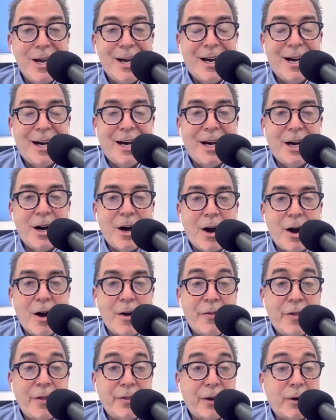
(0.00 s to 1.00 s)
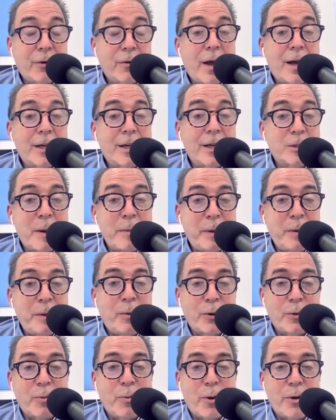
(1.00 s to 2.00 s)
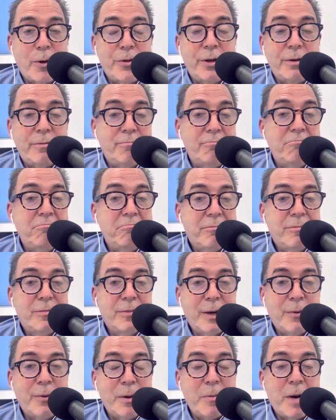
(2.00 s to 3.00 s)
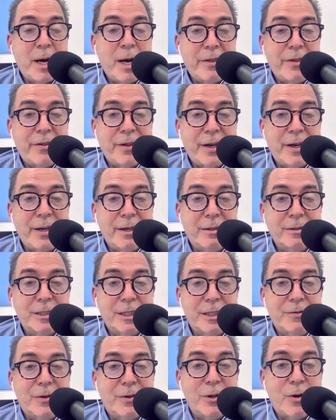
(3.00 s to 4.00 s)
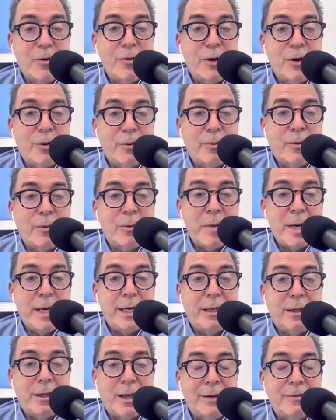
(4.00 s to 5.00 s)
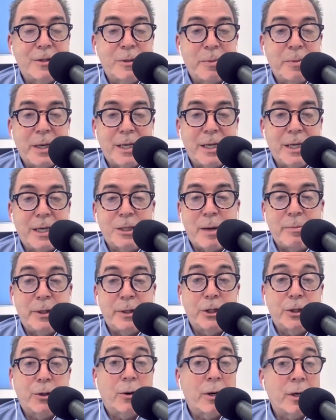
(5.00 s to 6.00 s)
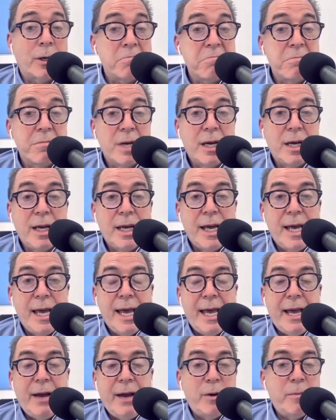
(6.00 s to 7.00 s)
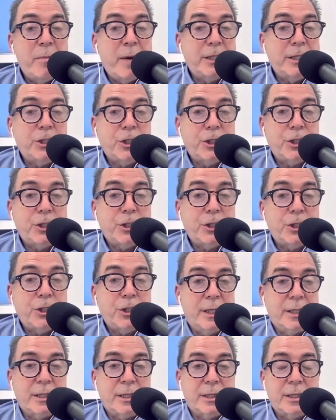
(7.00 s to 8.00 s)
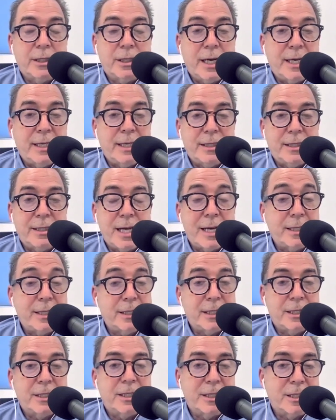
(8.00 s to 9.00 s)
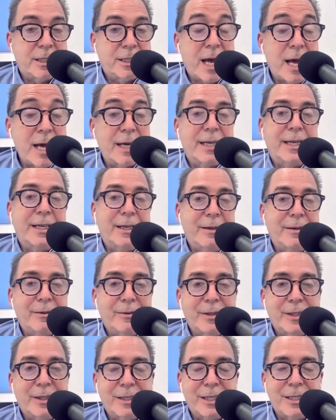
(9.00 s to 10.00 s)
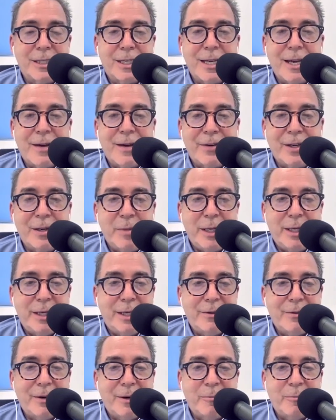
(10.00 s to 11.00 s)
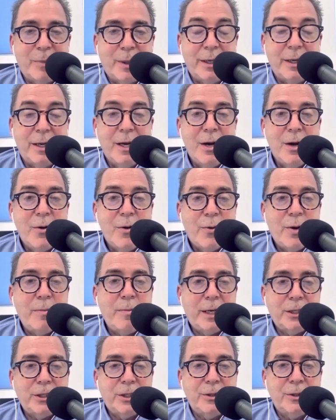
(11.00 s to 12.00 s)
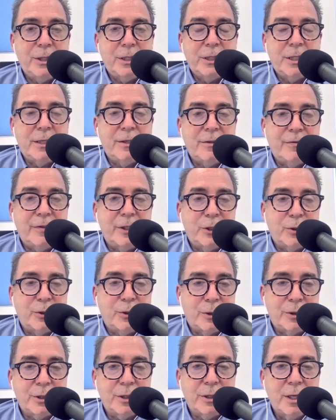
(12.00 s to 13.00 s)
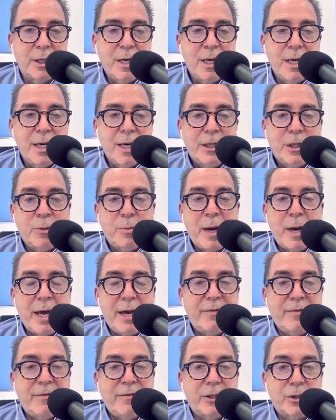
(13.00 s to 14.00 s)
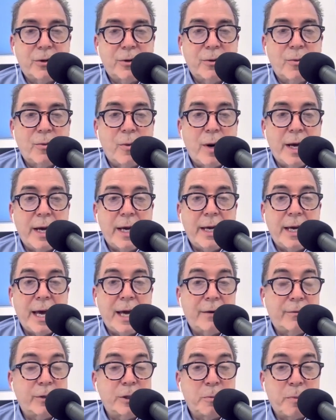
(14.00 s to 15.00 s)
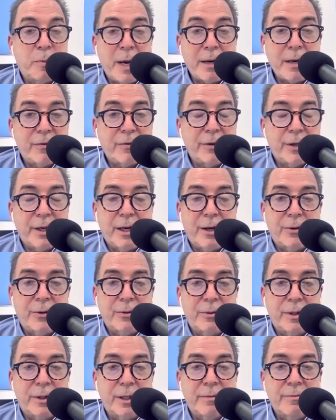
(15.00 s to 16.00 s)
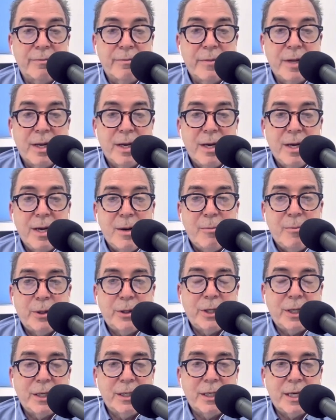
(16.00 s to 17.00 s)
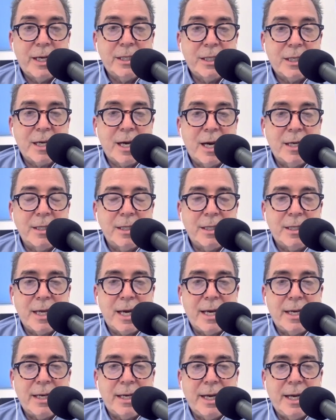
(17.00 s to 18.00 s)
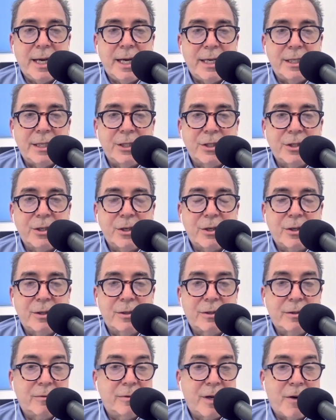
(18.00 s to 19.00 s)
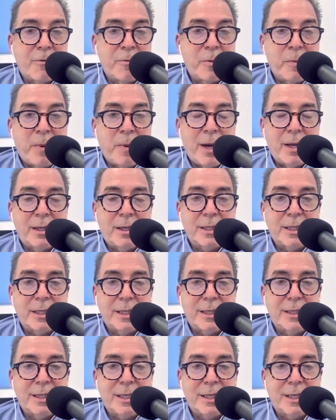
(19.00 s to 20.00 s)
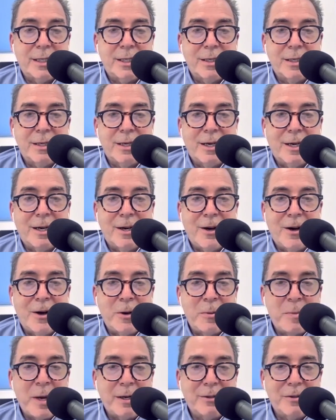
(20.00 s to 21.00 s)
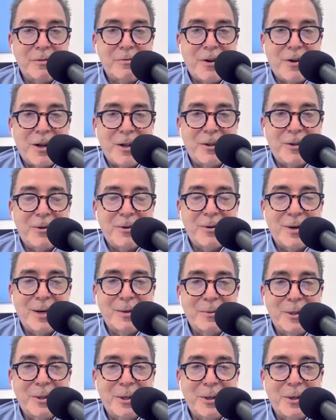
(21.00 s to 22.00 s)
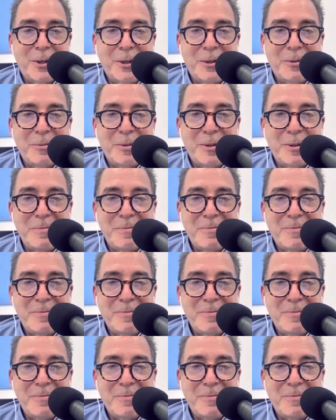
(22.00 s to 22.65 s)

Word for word: that their lives might be worth more than we might think, even though their remaining lifespans might be short. And we might choose not as a society, that doesn't have any meaning, but we might choose as individuals to behave in a certain way out of respect for the elderly. But to ensconce that as government policy doesn't automatically follow, I would argue. But